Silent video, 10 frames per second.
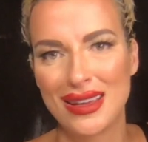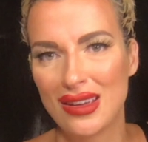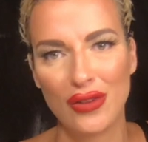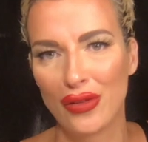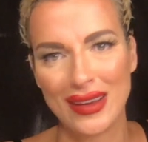
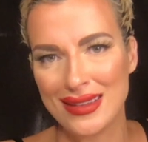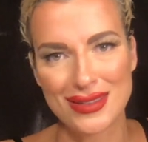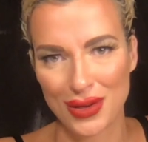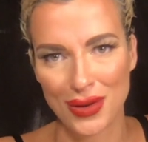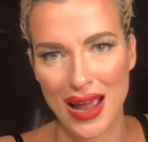over
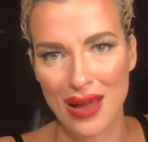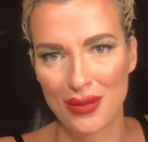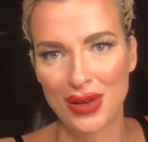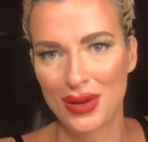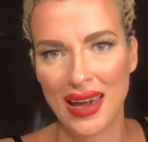Instagram,
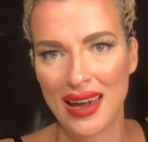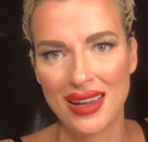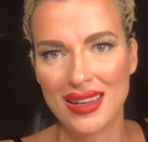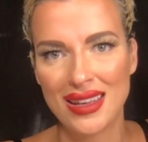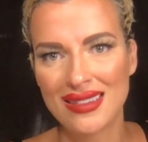
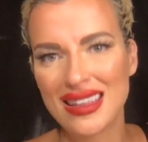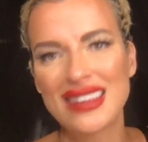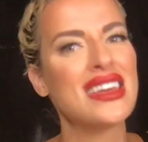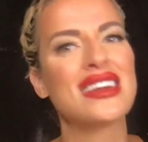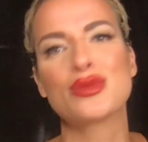okay? That
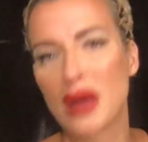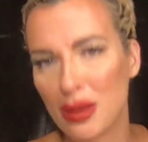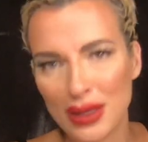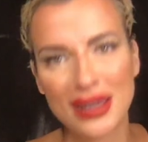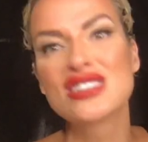thing is
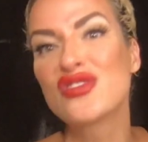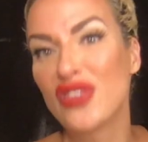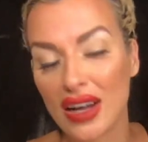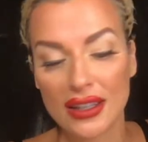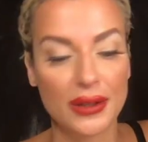public as
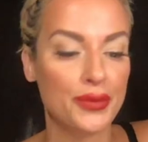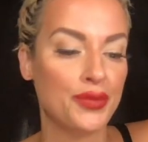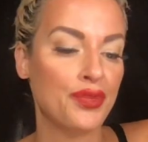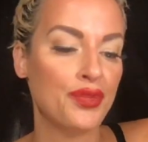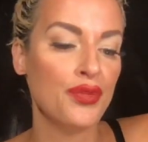fuck.
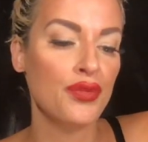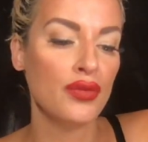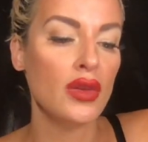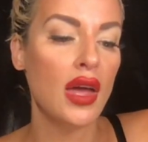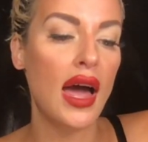
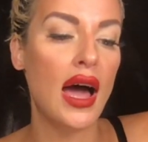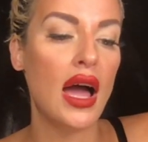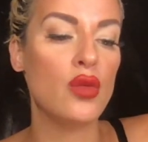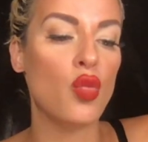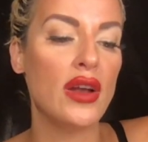
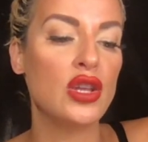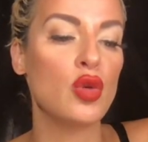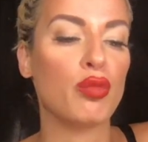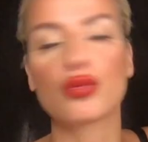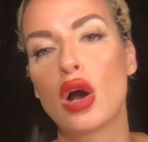And when you
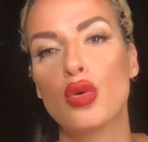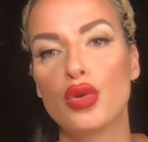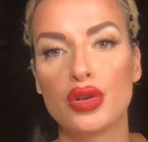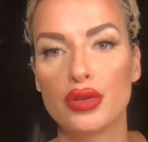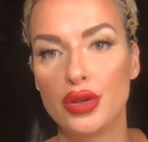
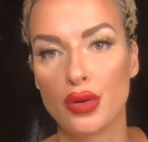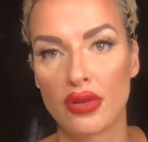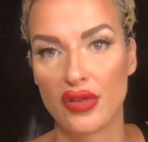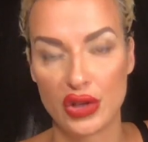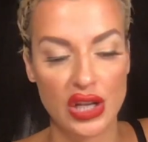broke your
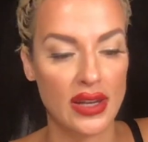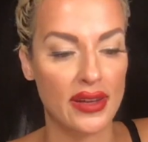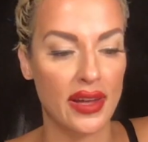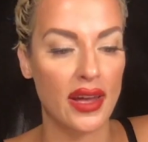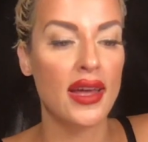
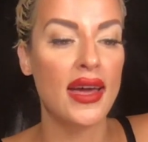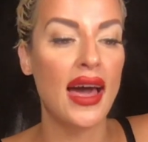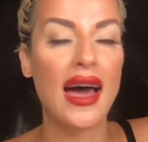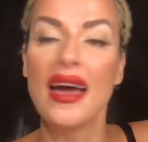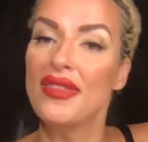virginity,
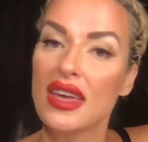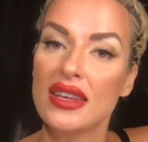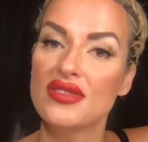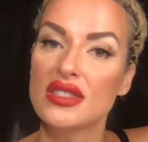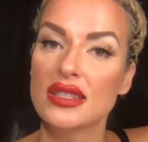at the end
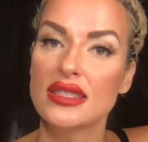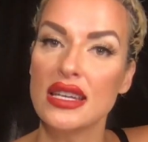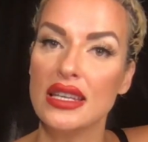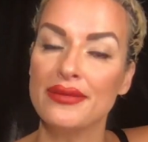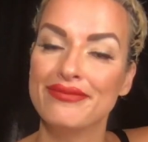of
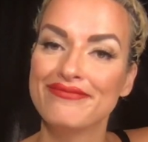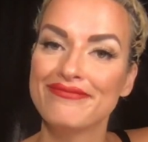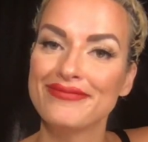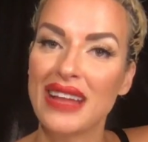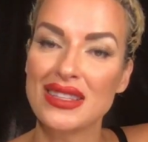16,
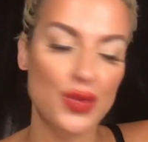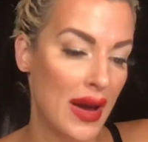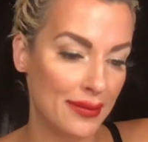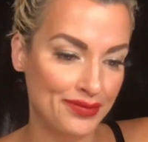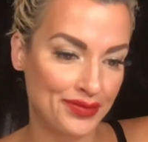that's when.